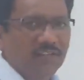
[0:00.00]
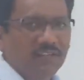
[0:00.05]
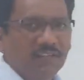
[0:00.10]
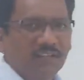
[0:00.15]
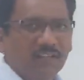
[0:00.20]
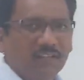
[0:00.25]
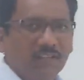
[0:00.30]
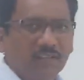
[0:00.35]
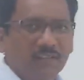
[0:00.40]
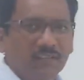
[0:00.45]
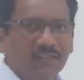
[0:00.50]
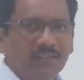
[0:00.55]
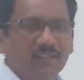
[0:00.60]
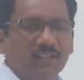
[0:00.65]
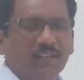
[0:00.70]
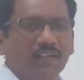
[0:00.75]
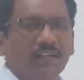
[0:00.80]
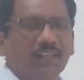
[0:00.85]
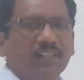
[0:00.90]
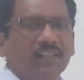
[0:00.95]
has earned
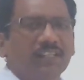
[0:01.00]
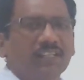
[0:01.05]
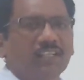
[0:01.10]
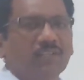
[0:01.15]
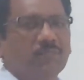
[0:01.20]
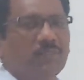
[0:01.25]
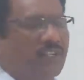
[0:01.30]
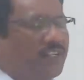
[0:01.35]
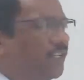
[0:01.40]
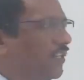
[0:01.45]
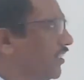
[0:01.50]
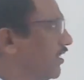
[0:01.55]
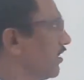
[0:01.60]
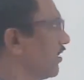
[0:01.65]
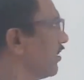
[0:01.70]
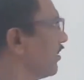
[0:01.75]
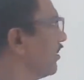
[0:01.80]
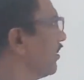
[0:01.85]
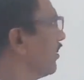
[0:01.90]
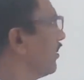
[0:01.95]
a little money.
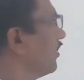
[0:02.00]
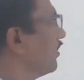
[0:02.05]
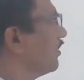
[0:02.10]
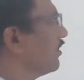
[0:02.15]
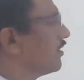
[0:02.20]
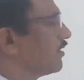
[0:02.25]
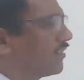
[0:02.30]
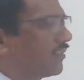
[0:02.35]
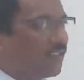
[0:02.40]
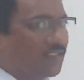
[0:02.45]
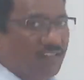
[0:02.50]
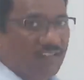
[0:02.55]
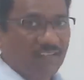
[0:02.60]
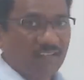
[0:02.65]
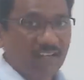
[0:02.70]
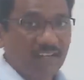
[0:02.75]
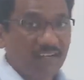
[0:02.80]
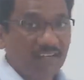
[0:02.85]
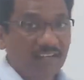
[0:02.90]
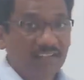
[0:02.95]
the
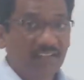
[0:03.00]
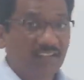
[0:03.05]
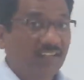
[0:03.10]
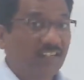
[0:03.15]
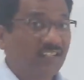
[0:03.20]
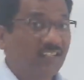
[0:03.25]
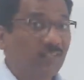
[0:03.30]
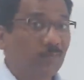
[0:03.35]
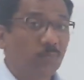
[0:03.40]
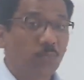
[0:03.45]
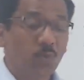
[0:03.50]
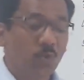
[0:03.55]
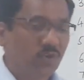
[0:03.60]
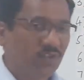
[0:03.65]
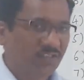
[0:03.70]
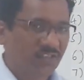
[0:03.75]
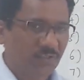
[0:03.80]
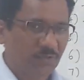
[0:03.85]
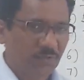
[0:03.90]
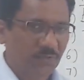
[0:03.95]
sentence is
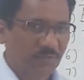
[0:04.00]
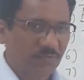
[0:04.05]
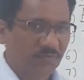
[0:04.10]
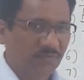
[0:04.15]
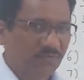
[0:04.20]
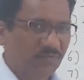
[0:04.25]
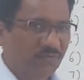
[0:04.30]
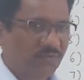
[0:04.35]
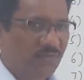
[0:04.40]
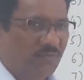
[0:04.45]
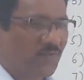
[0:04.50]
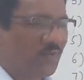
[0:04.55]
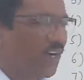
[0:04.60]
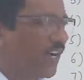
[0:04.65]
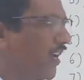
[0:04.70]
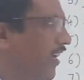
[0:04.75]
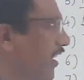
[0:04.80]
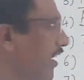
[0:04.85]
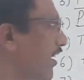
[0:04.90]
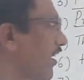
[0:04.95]
positive.
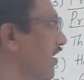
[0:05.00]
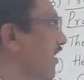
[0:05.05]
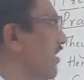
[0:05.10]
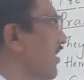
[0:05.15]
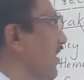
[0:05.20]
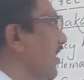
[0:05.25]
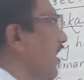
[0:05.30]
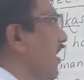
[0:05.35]
Why?